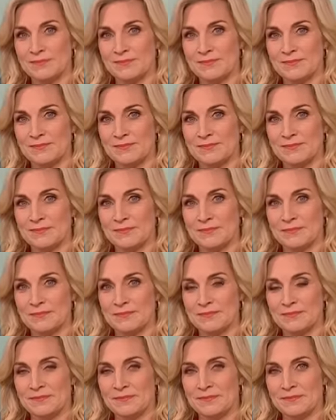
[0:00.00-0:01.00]

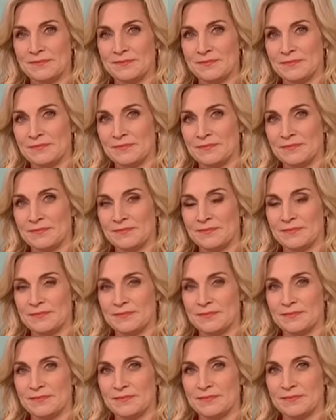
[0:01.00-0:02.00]

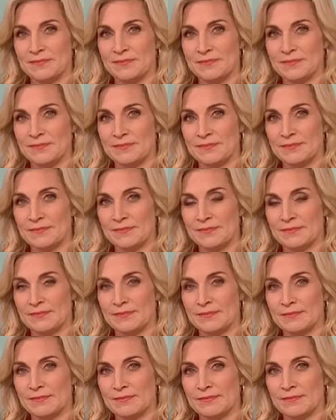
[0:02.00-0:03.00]

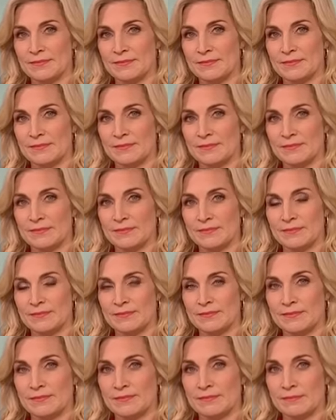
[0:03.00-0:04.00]

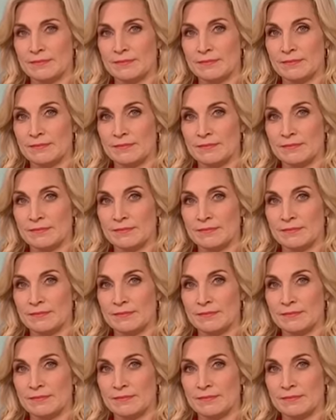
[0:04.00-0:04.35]
No words are spoken by the person on screen.